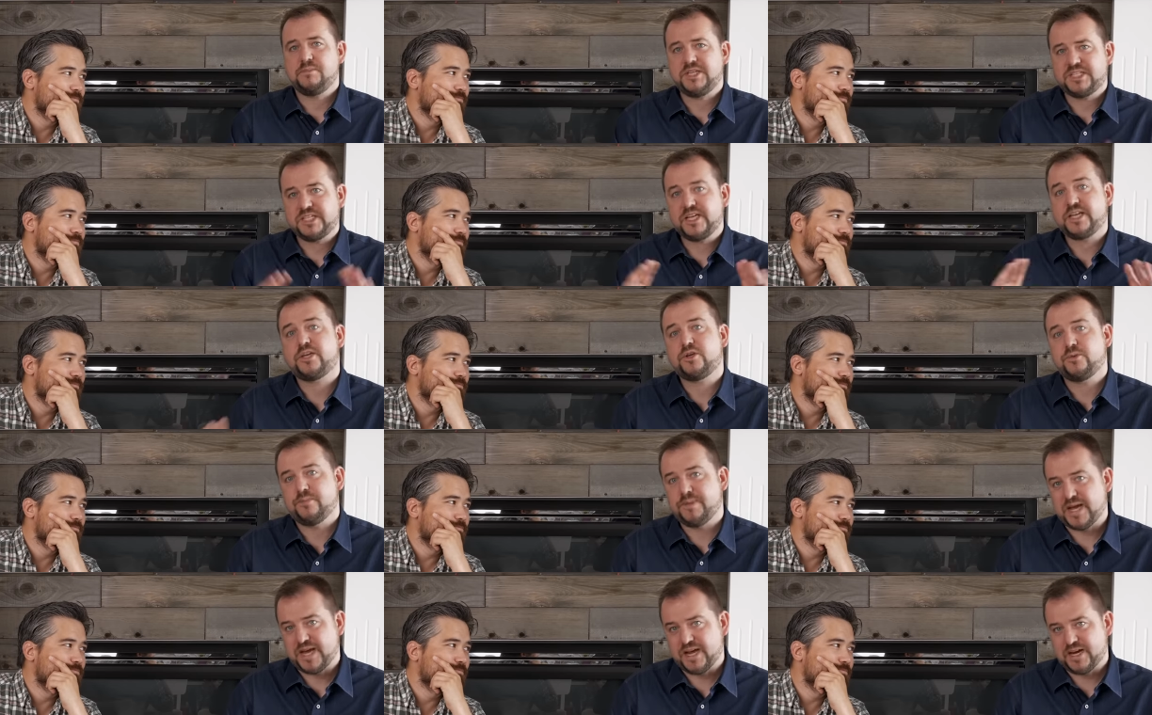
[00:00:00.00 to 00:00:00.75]
Speaker 1: let me
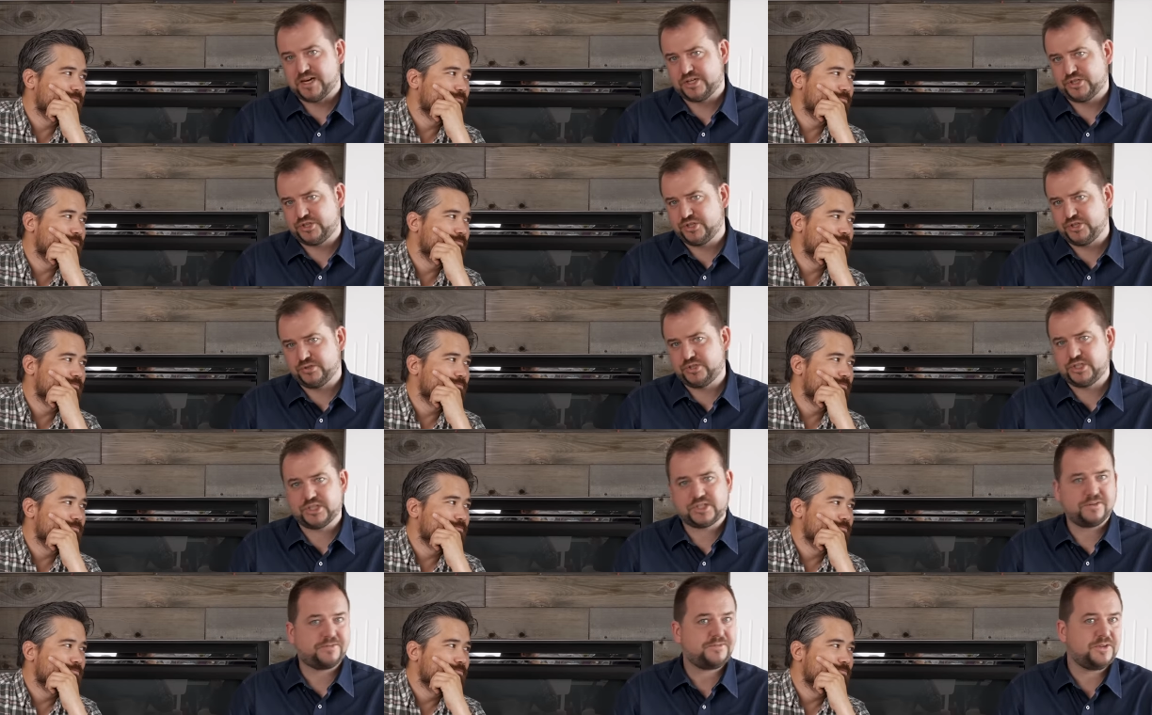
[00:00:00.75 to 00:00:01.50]
take you back
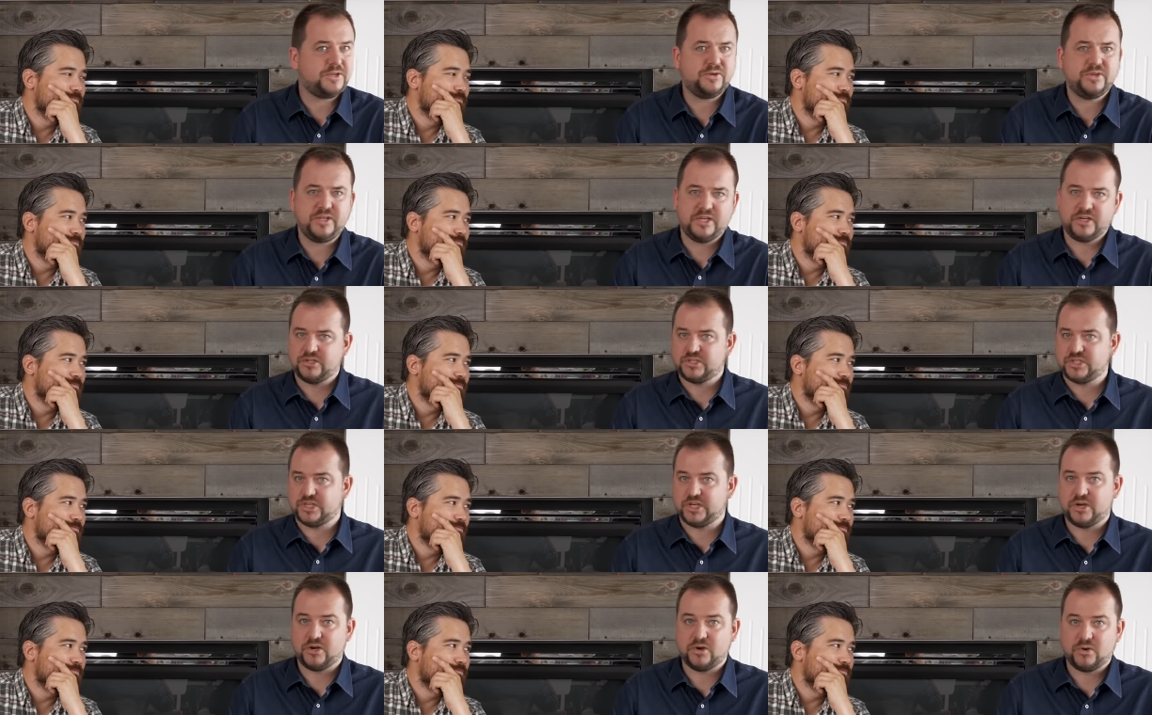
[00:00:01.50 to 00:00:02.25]
to just a few
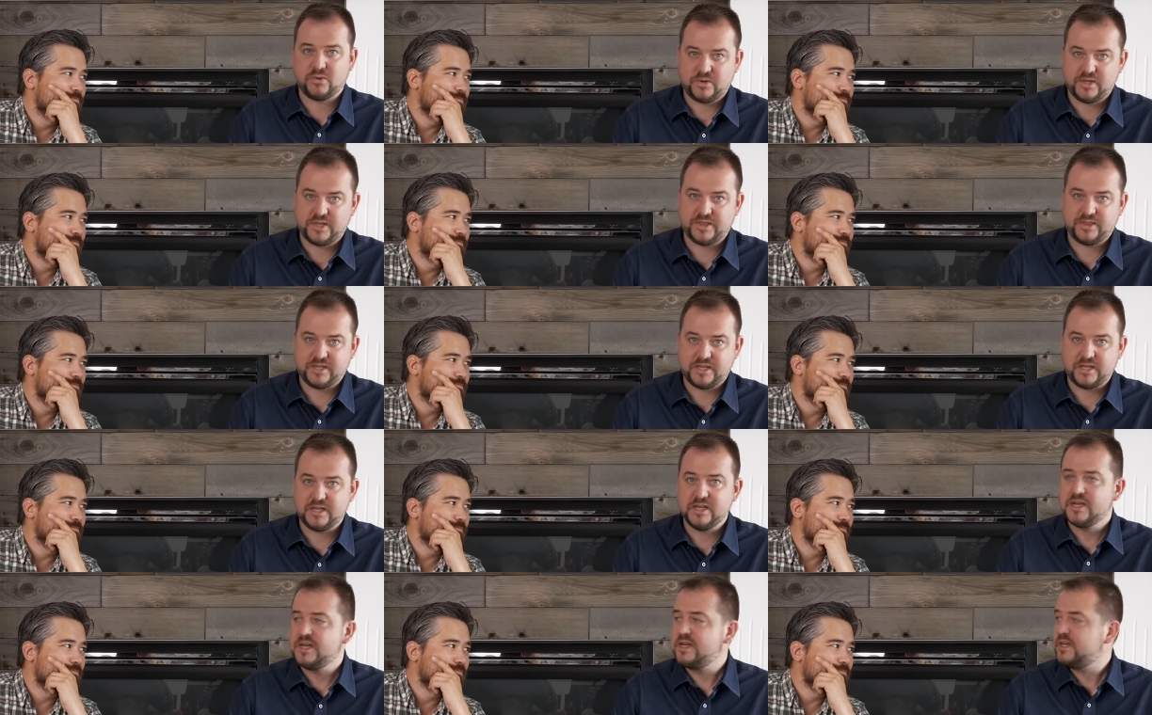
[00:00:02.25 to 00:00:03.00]
years ago when
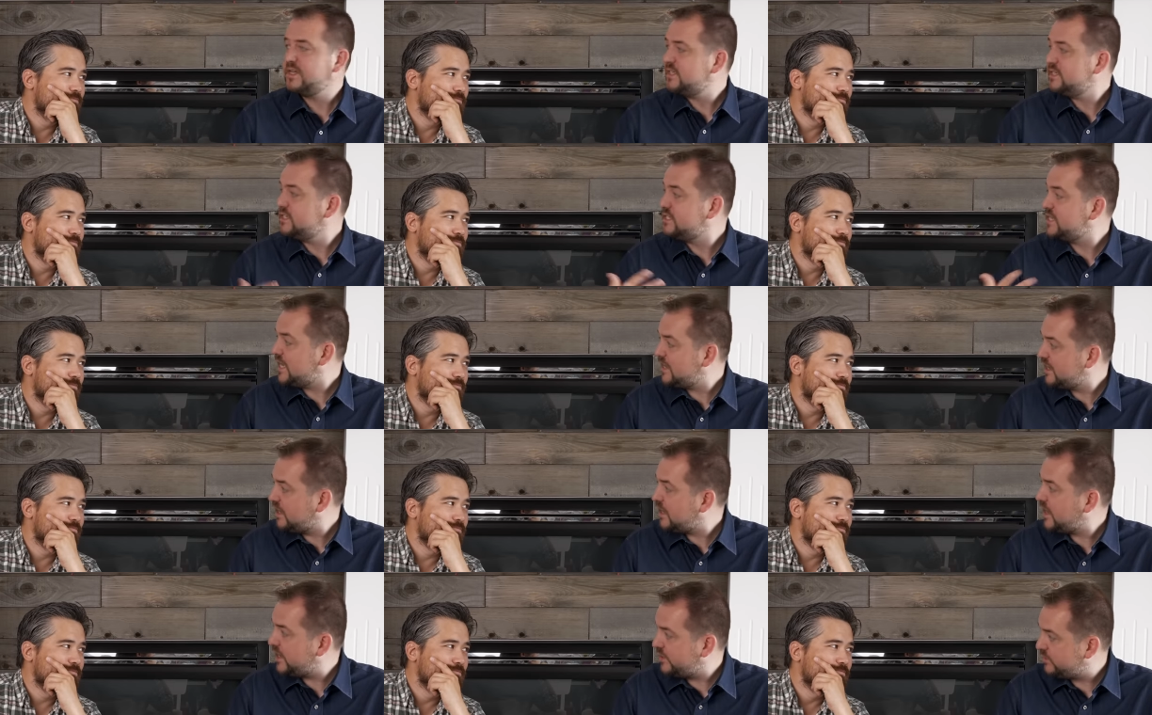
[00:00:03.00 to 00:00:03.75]
the Z
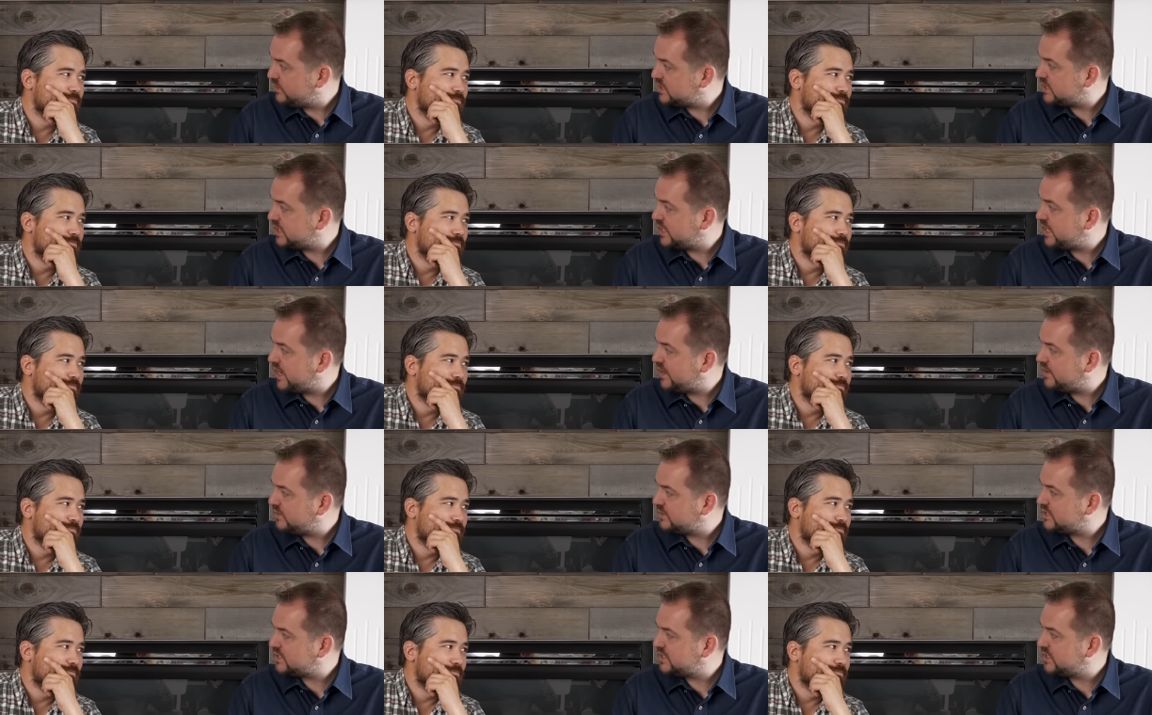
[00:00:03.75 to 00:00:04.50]
line was
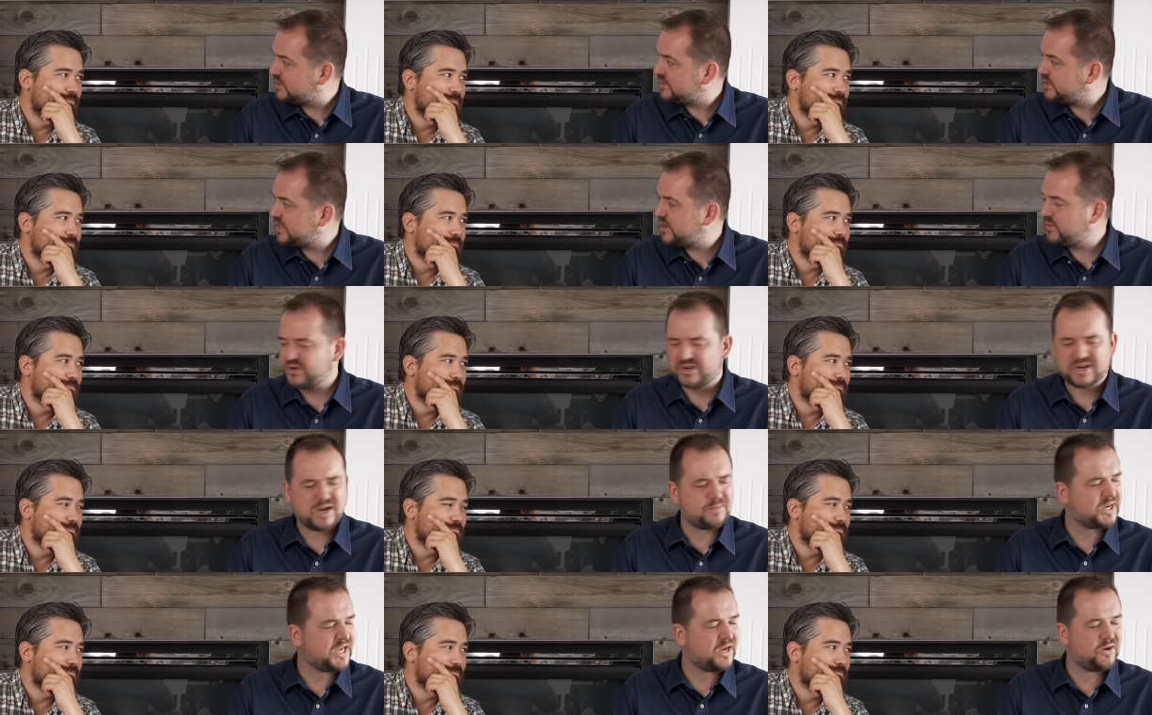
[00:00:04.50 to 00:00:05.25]
announced, and they
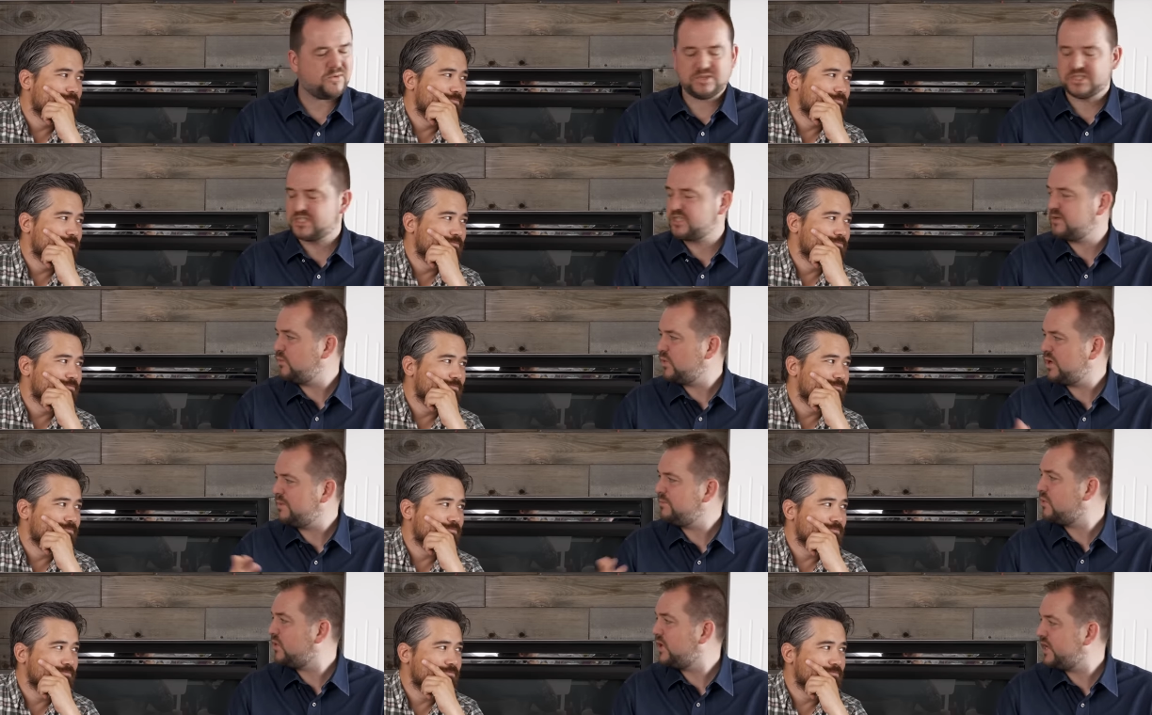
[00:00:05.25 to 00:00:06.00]
were coming out with
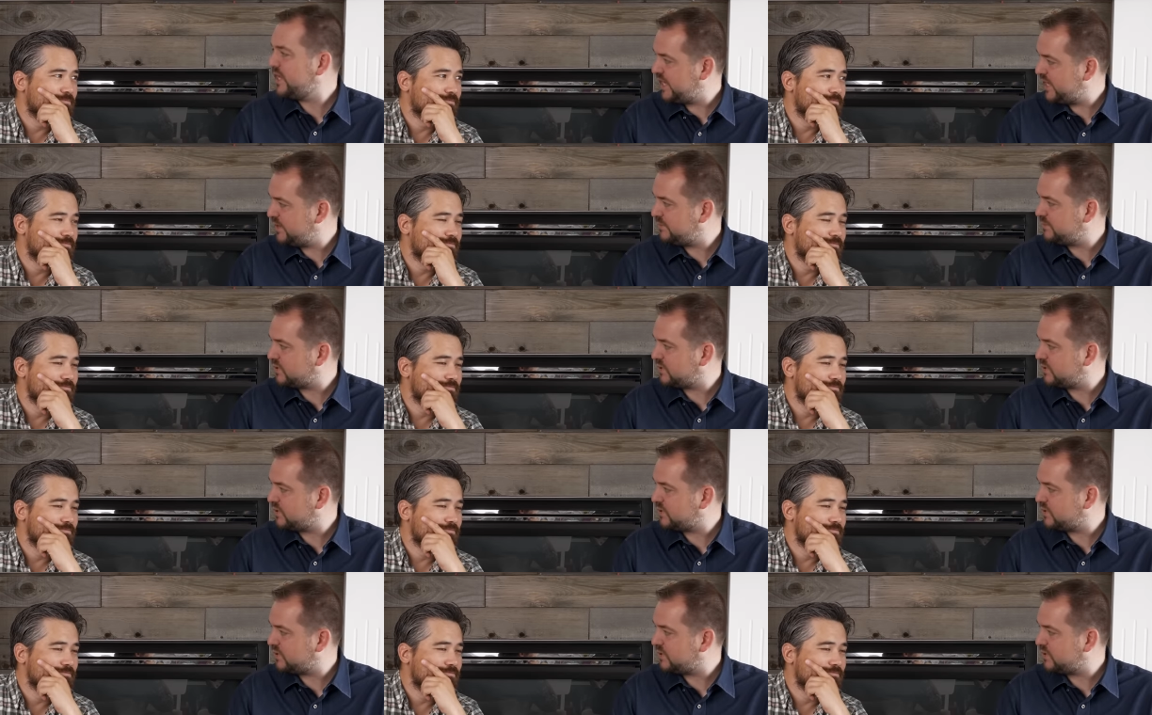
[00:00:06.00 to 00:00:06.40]
some 1.8